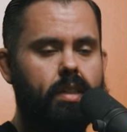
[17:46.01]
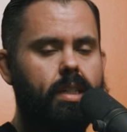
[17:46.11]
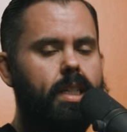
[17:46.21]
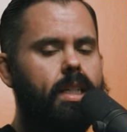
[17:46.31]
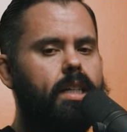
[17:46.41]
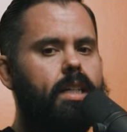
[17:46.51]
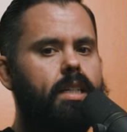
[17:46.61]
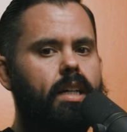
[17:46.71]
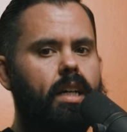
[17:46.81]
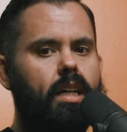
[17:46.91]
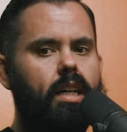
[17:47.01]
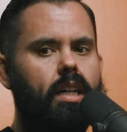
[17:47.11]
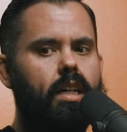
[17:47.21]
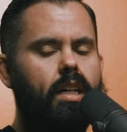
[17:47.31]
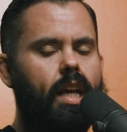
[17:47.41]
mm
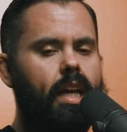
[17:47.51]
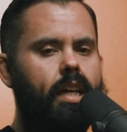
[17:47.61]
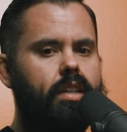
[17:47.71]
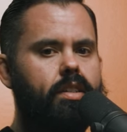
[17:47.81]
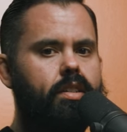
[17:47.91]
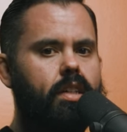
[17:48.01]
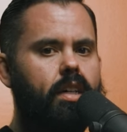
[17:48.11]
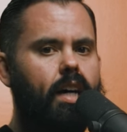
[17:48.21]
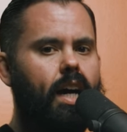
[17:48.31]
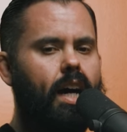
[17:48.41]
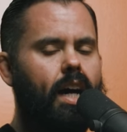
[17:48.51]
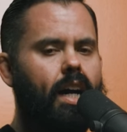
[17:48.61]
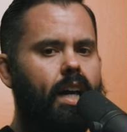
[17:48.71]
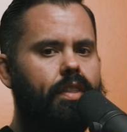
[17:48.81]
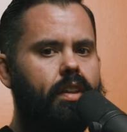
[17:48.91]
Uh, and uh, I,
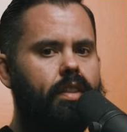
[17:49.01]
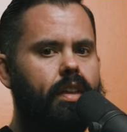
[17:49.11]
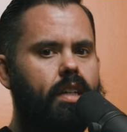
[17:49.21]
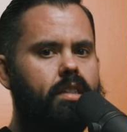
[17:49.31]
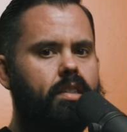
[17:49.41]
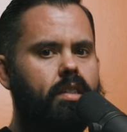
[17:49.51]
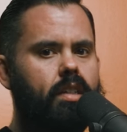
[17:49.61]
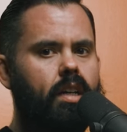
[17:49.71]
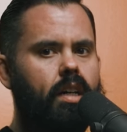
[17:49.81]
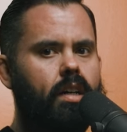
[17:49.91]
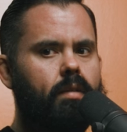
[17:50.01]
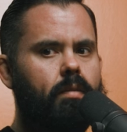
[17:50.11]
I think that uh,